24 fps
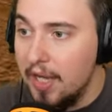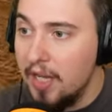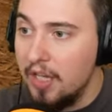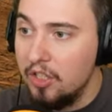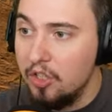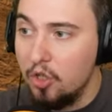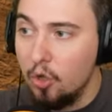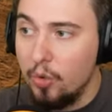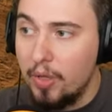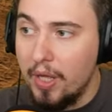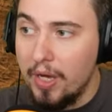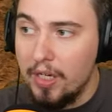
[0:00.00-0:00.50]

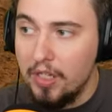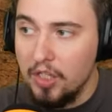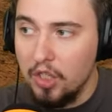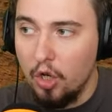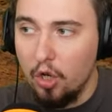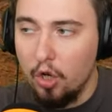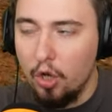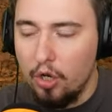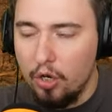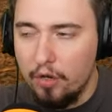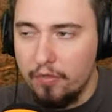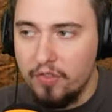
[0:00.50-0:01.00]
So there is a
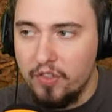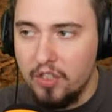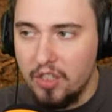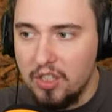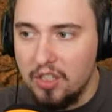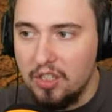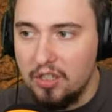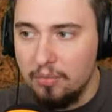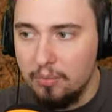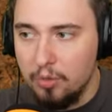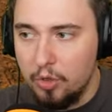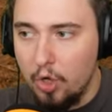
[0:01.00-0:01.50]
lot of
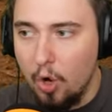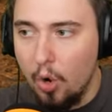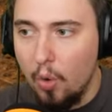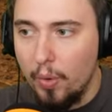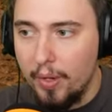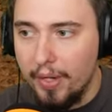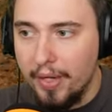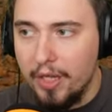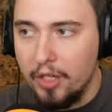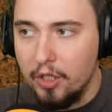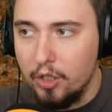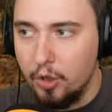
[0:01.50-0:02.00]
systems
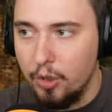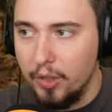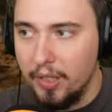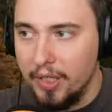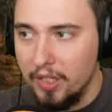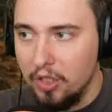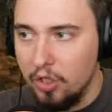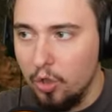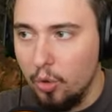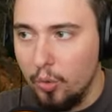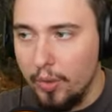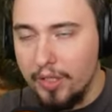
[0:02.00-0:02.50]
going into
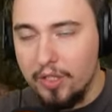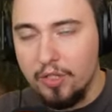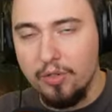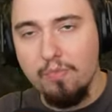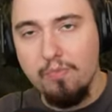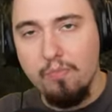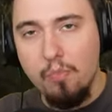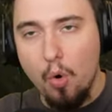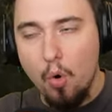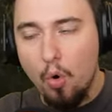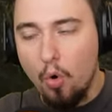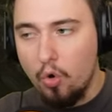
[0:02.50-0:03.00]
this. So it's
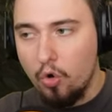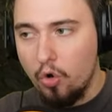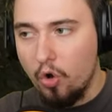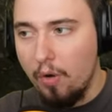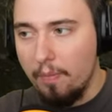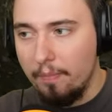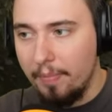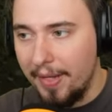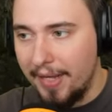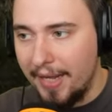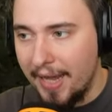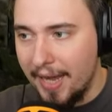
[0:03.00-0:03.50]
more
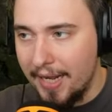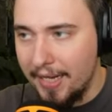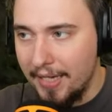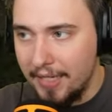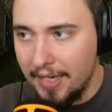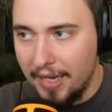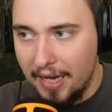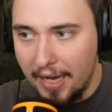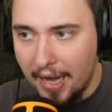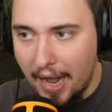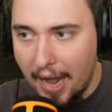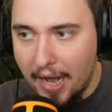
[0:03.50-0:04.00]
complicated
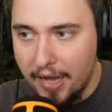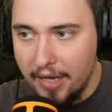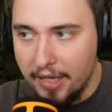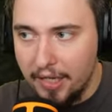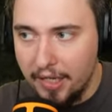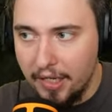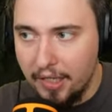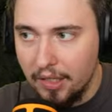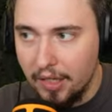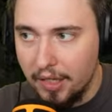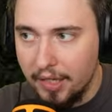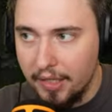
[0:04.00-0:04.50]
than
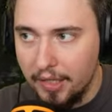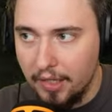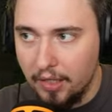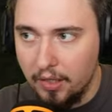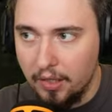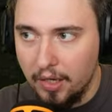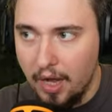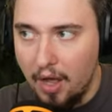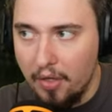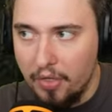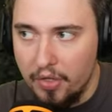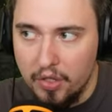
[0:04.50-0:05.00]
any like
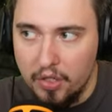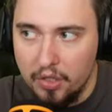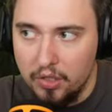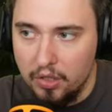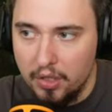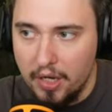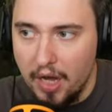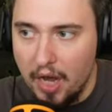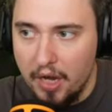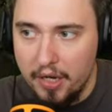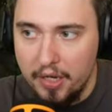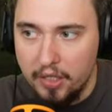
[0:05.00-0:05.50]
other
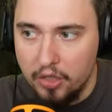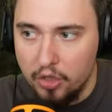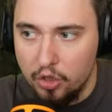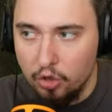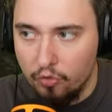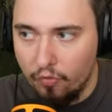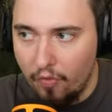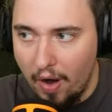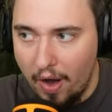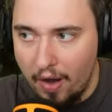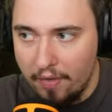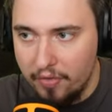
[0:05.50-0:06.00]
kind of
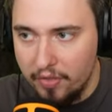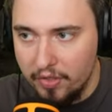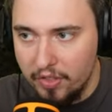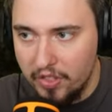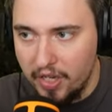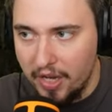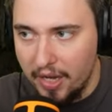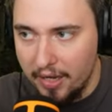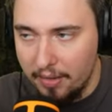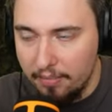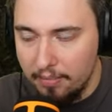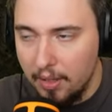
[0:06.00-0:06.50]
survivors
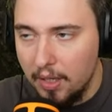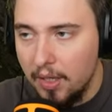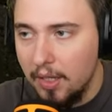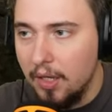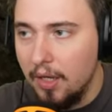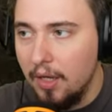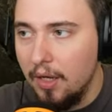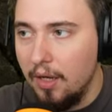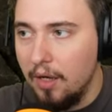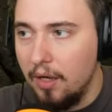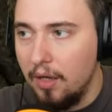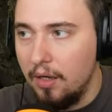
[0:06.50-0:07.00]
game.
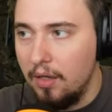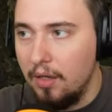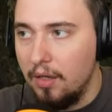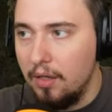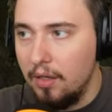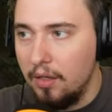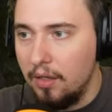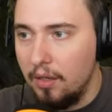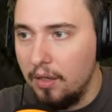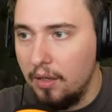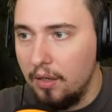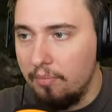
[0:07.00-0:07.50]

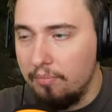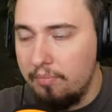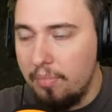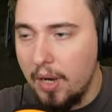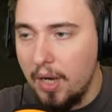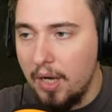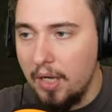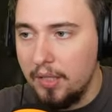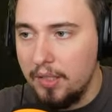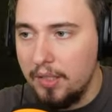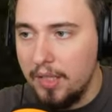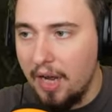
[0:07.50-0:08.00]
Uh,
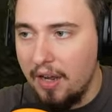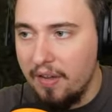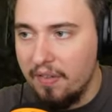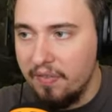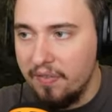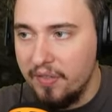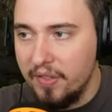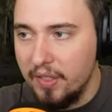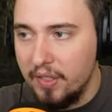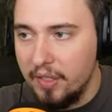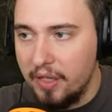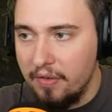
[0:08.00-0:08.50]
but I
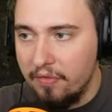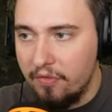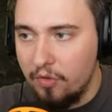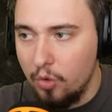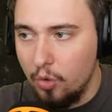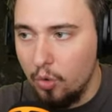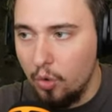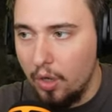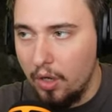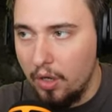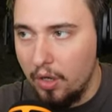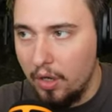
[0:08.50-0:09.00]
feel if
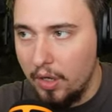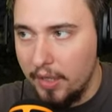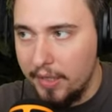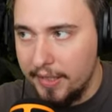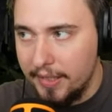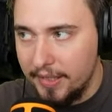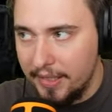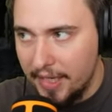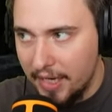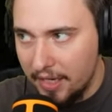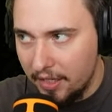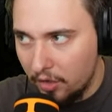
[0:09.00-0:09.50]
you uh,
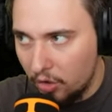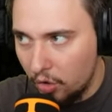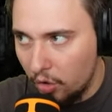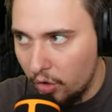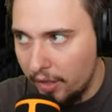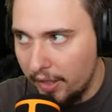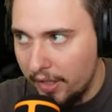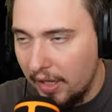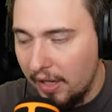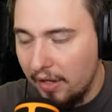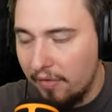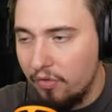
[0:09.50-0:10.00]
understand
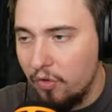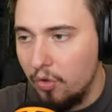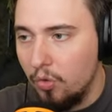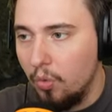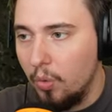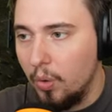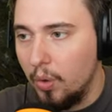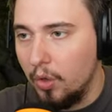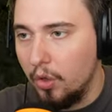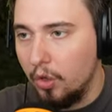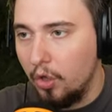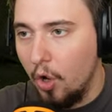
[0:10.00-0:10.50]
correctly, if you
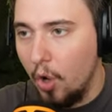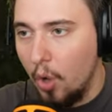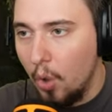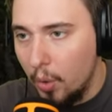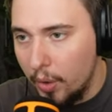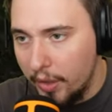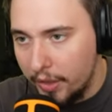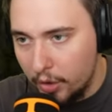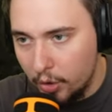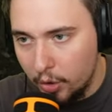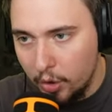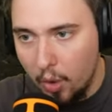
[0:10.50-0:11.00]
will go
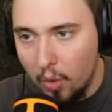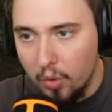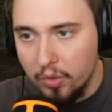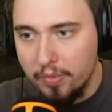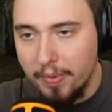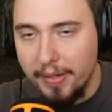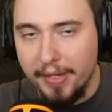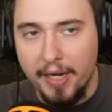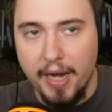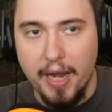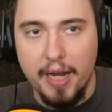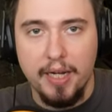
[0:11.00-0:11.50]
into those
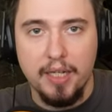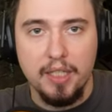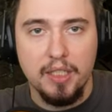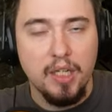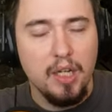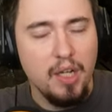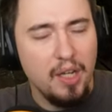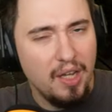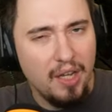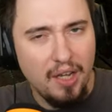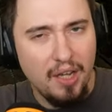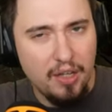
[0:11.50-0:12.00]
mechanics,
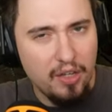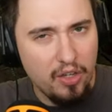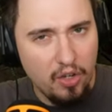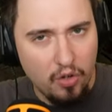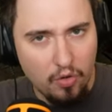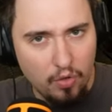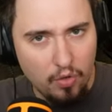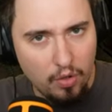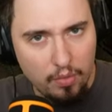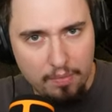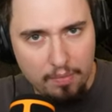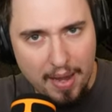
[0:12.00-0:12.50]
you
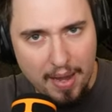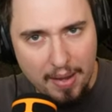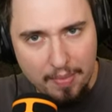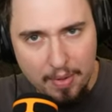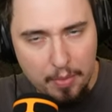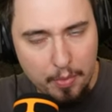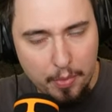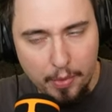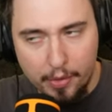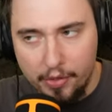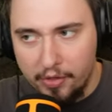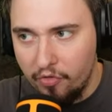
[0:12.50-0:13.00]
will maybe
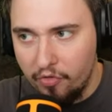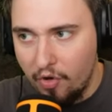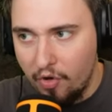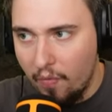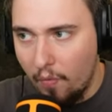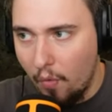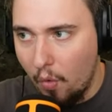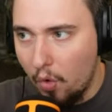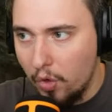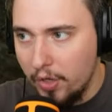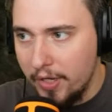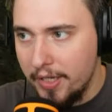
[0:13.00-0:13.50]
will
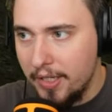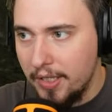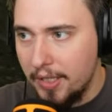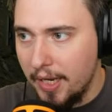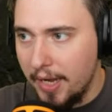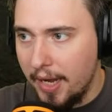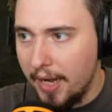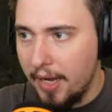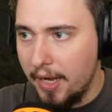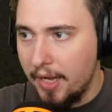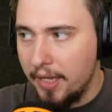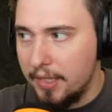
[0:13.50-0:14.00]
reward it
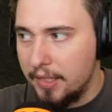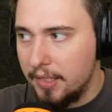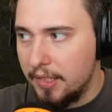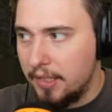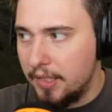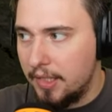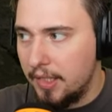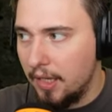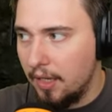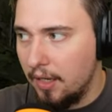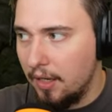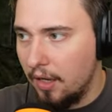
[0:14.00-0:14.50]

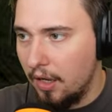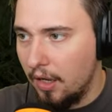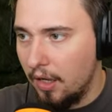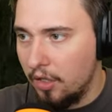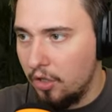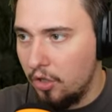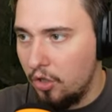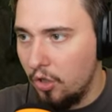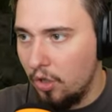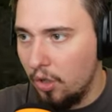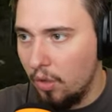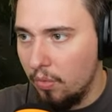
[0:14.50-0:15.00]
and uh,
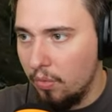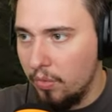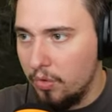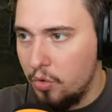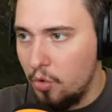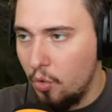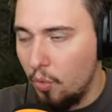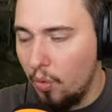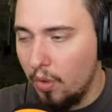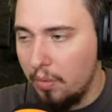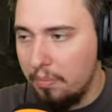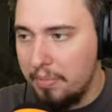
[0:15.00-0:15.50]
you know,
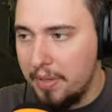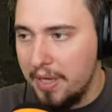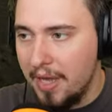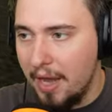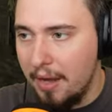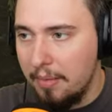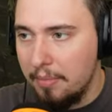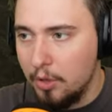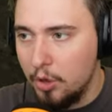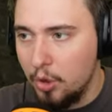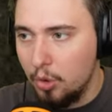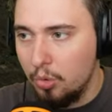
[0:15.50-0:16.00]
you will be
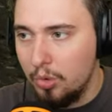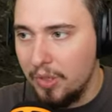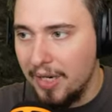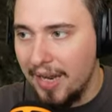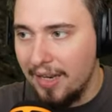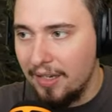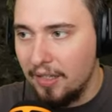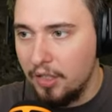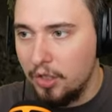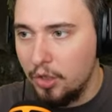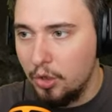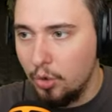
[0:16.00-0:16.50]
able to
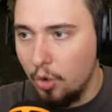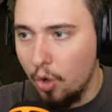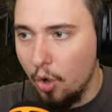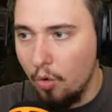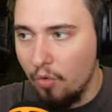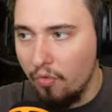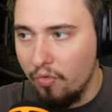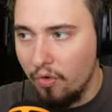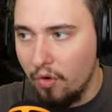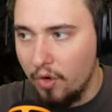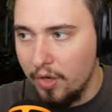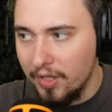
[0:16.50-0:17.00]
tend to go,
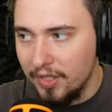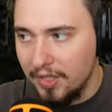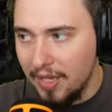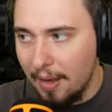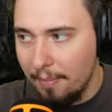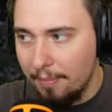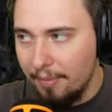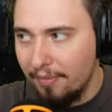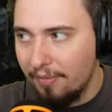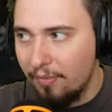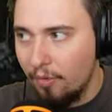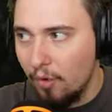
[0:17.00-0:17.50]
for
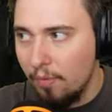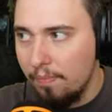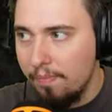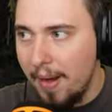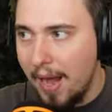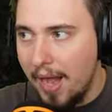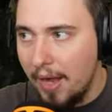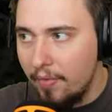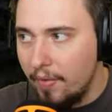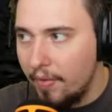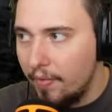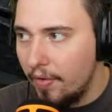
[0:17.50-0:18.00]
example, for
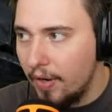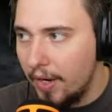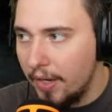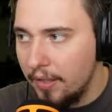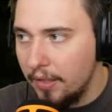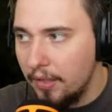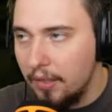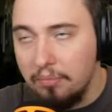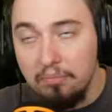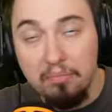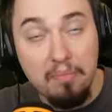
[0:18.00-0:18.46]
parry run.